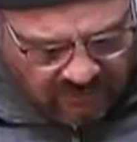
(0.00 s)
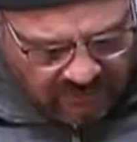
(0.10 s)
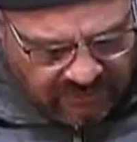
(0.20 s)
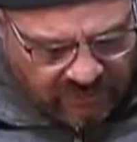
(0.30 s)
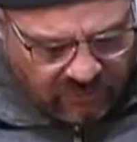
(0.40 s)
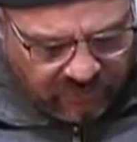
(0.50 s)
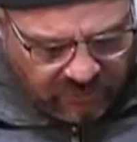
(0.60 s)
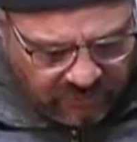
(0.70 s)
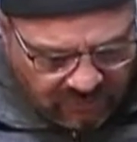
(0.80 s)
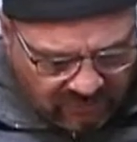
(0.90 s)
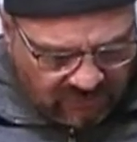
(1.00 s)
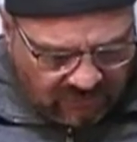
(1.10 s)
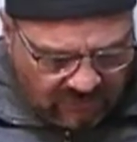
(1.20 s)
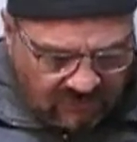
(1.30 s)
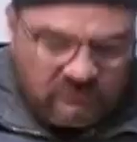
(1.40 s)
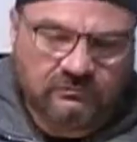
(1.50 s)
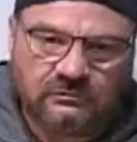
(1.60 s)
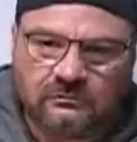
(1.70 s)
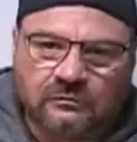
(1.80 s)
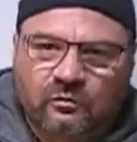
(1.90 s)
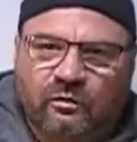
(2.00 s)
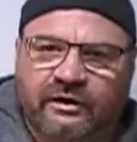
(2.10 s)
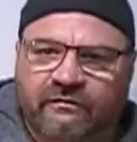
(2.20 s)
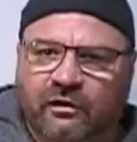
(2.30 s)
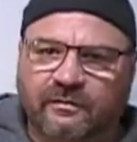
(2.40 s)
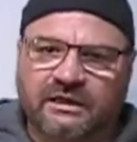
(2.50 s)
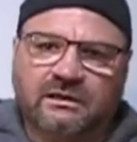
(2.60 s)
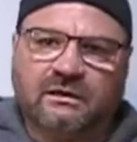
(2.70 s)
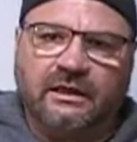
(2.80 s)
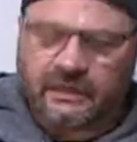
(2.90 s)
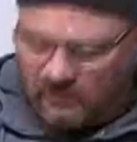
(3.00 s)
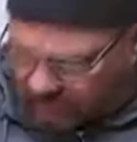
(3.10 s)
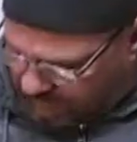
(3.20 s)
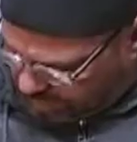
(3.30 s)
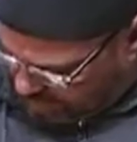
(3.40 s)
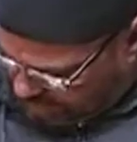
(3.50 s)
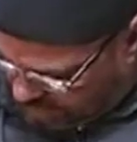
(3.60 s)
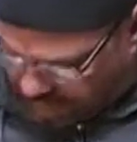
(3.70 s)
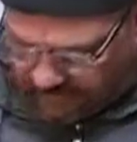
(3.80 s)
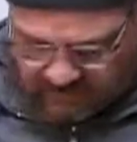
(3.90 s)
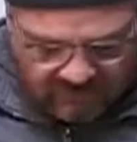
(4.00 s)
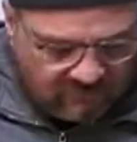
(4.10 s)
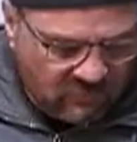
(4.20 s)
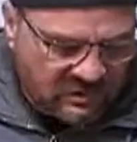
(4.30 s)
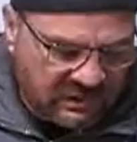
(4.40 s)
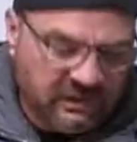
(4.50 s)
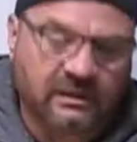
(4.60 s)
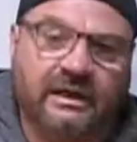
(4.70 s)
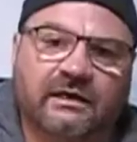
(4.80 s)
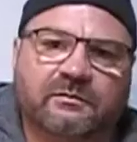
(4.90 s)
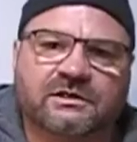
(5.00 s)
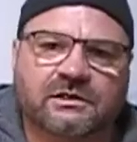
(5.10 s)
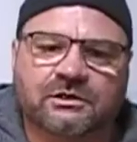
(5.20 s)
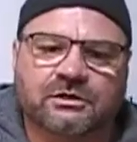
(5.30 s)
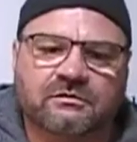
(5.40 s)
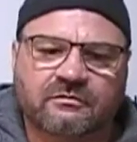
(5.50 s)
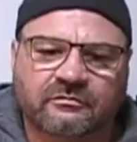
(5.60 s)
Now putting a little reverb and delay on it. Again, we'll stay in the neck position.